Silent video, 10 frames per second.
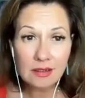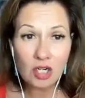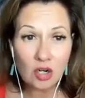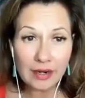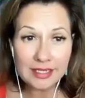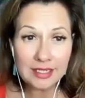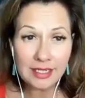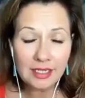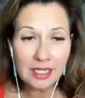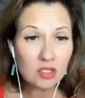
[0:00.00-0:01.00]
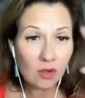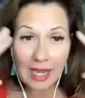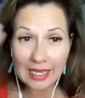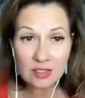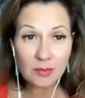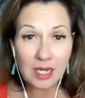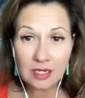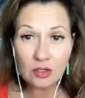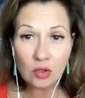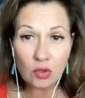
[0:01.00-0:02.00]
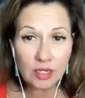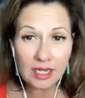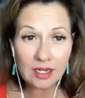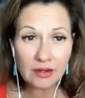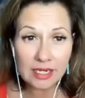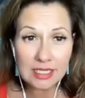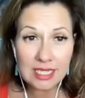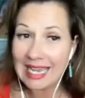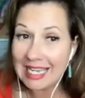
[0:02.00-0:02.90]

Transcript: you're crazy. It's okay to be a little kooky and crazy.